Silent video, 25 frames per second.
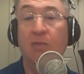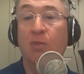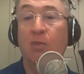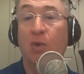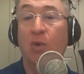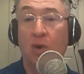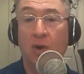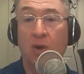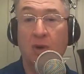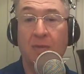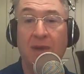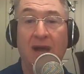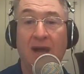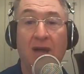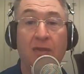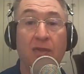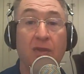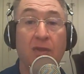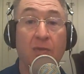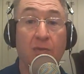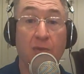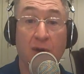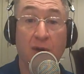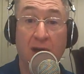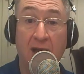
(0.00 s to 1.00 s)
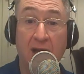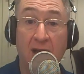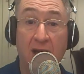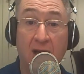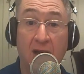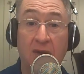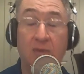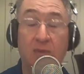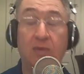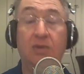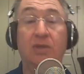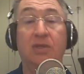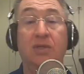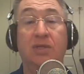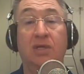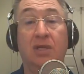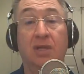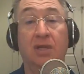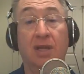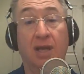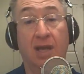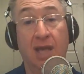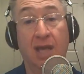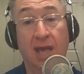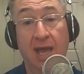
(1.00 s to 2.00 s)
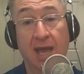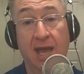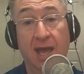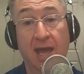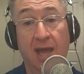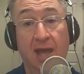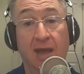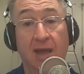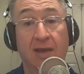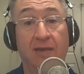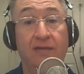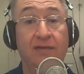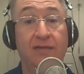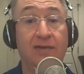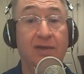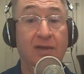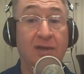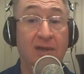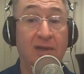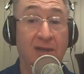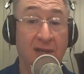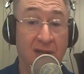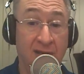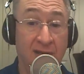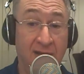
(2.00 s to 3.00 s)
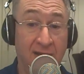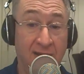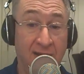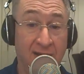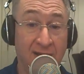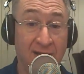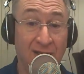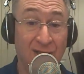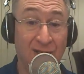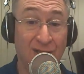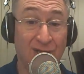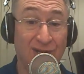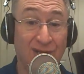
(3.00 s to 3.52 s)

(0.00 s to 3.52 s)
more about the Browns and the Cavs and the Indians.